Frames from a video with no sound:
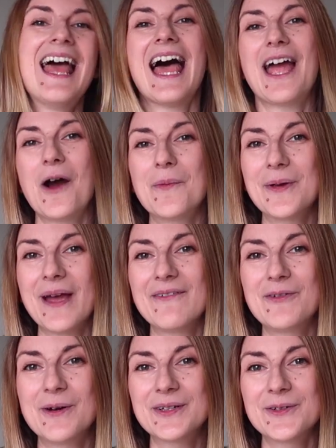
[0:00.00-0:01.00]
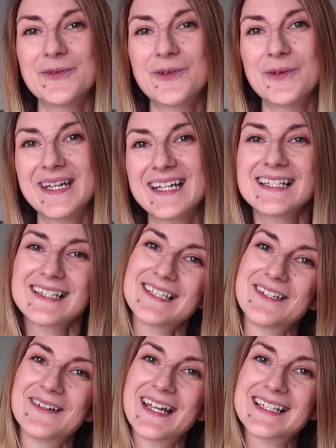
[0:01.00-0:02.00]
I hope you have a wonderful week.
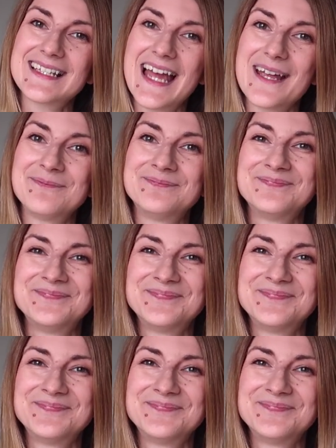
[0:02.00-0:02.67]
See you next time.